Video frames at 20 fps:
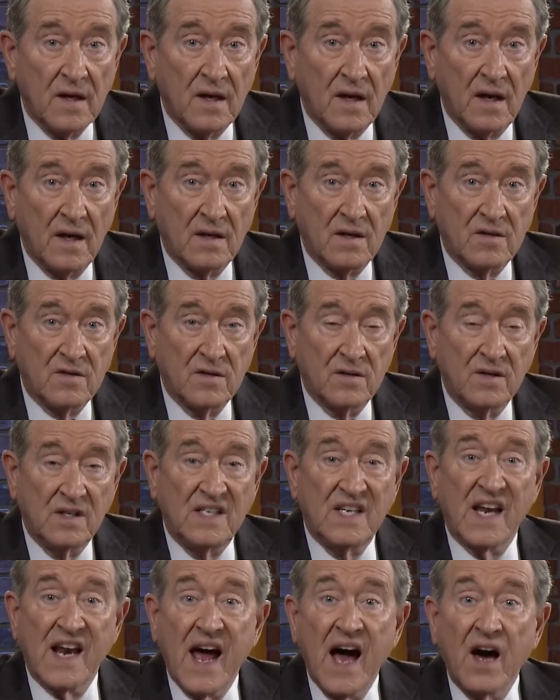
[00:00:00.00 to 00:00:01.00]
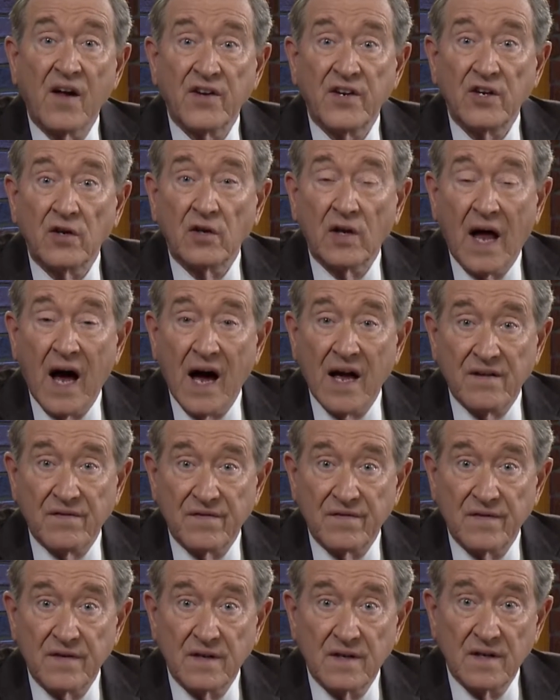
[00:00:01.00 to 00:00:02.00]
and to get out of your
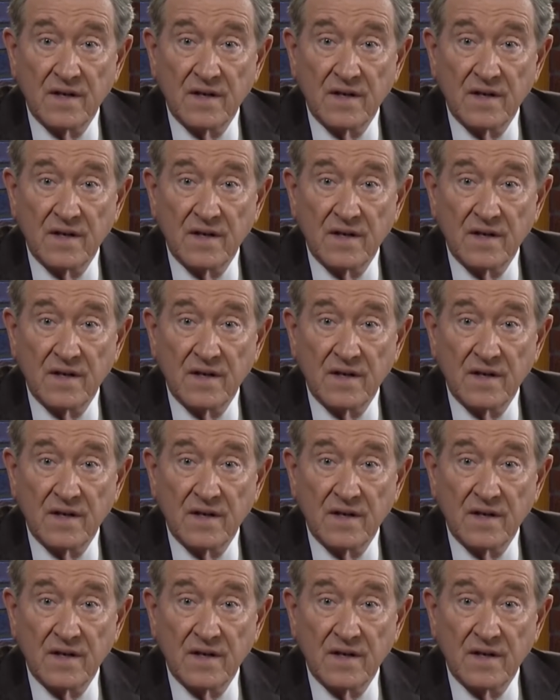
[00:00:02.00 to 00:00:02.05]
life.